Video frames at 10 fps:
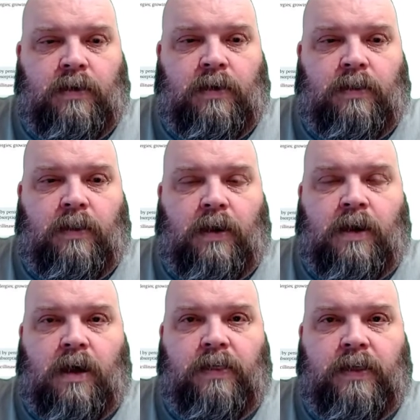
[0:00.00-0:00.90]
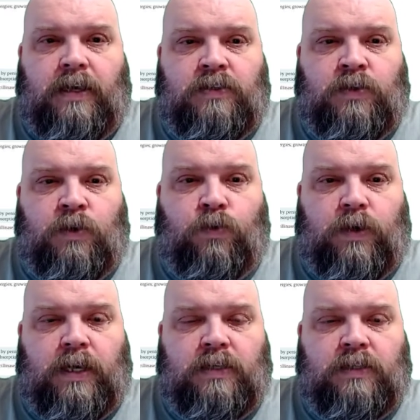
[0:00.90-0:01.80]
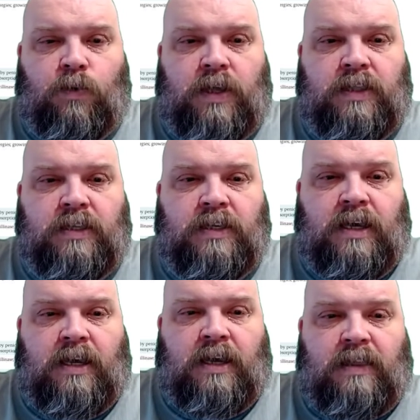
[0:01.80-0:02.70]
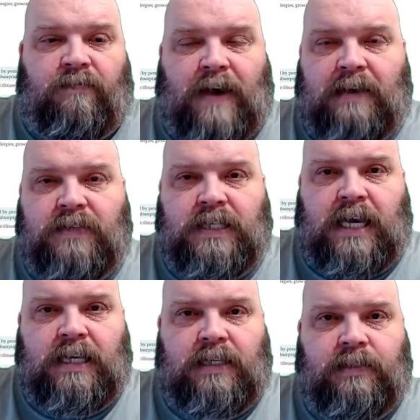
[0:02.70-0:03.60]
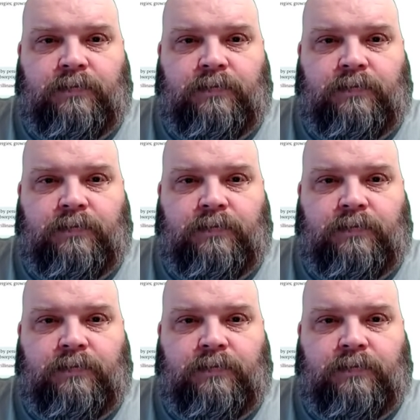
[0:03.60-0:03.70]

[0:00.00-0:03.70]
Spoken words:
They call these 2 rings the 5-sided,